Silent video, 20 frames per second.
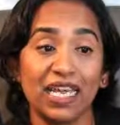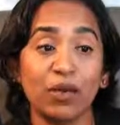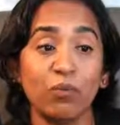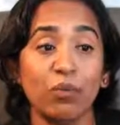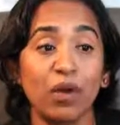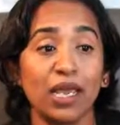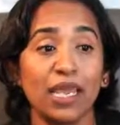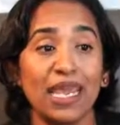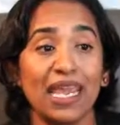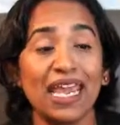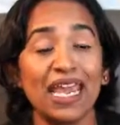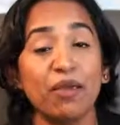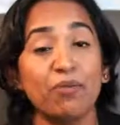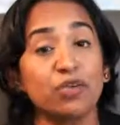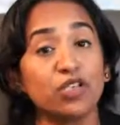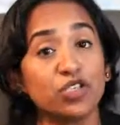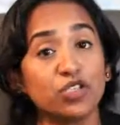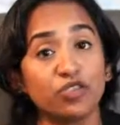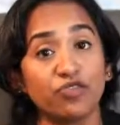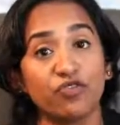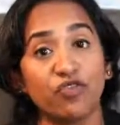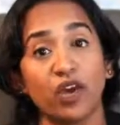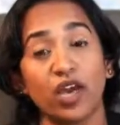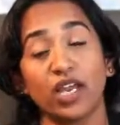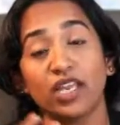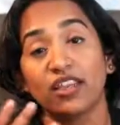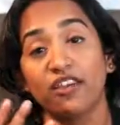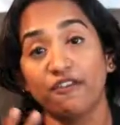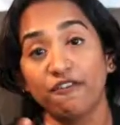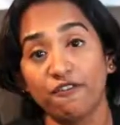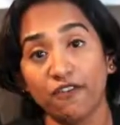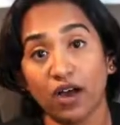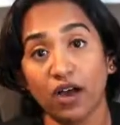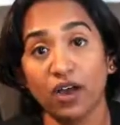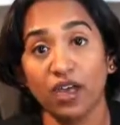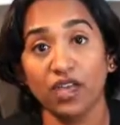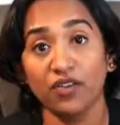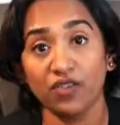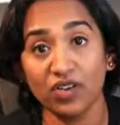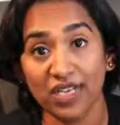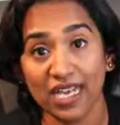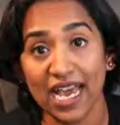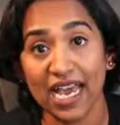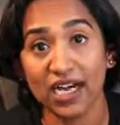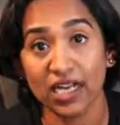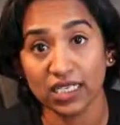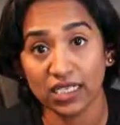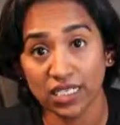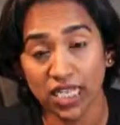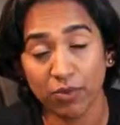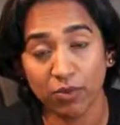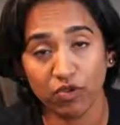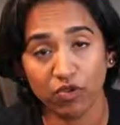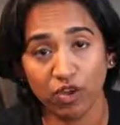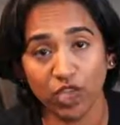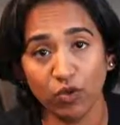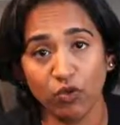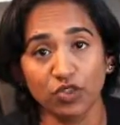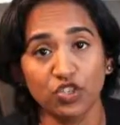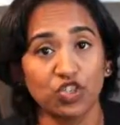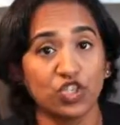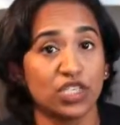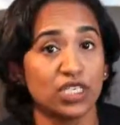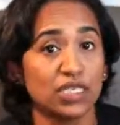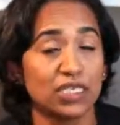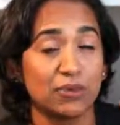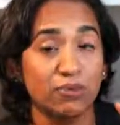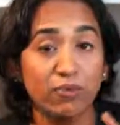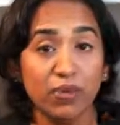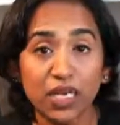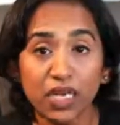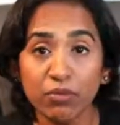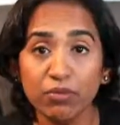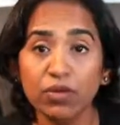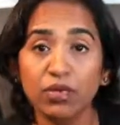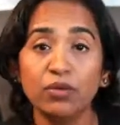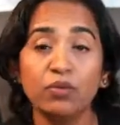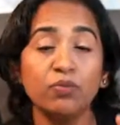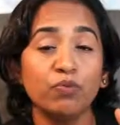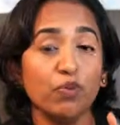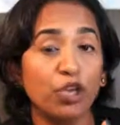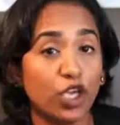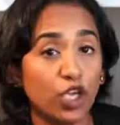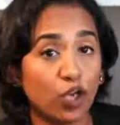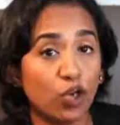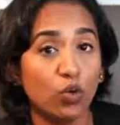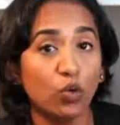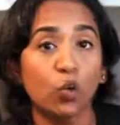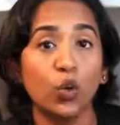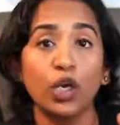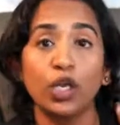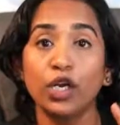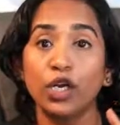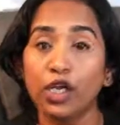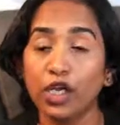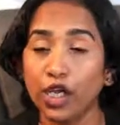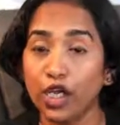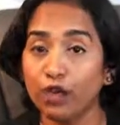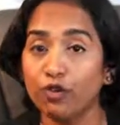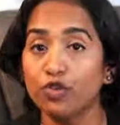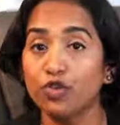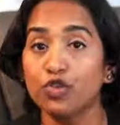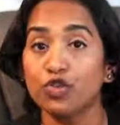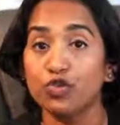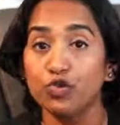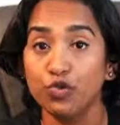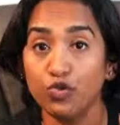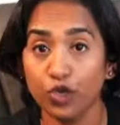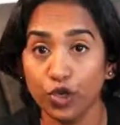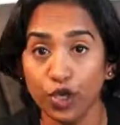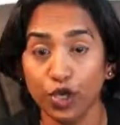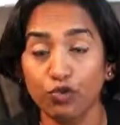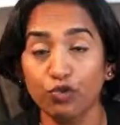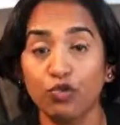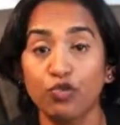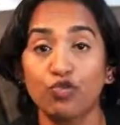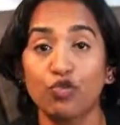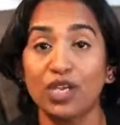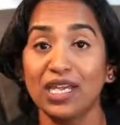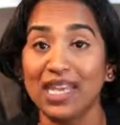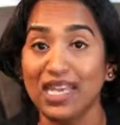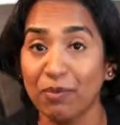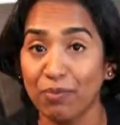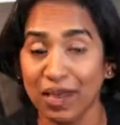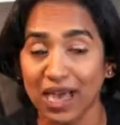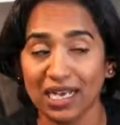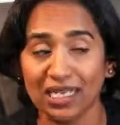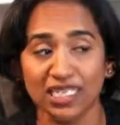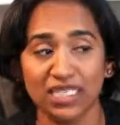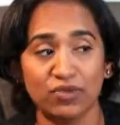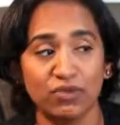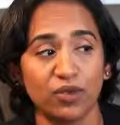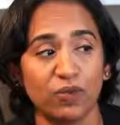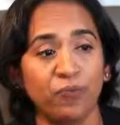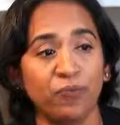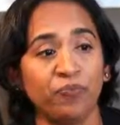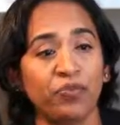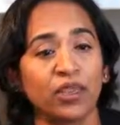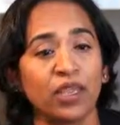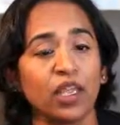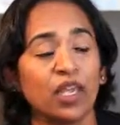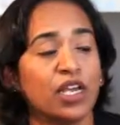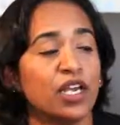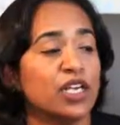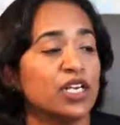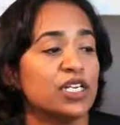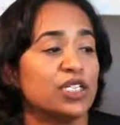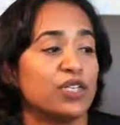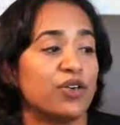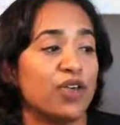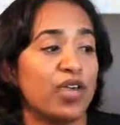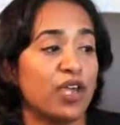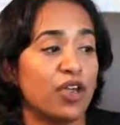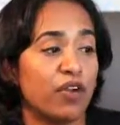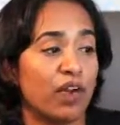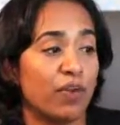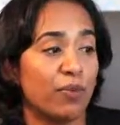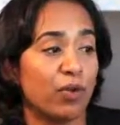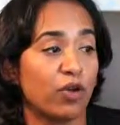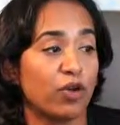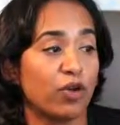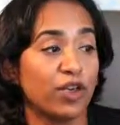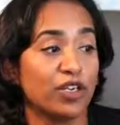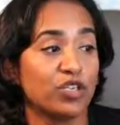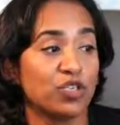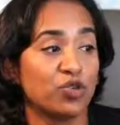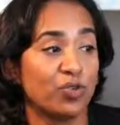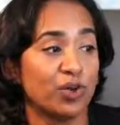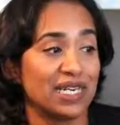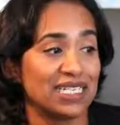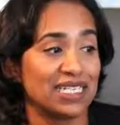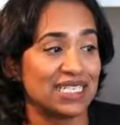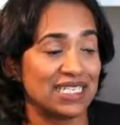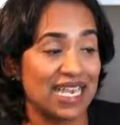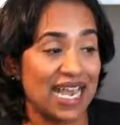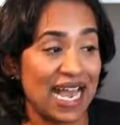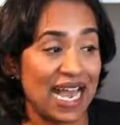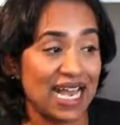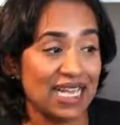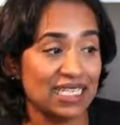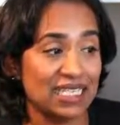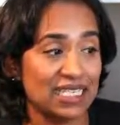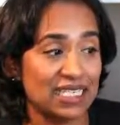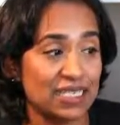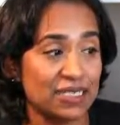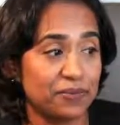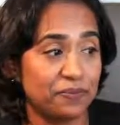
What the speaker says: my aim is to find the 5 data summary, which is minimum, Q1, Q2, Q3, and maximum. So here I'm going to my stats,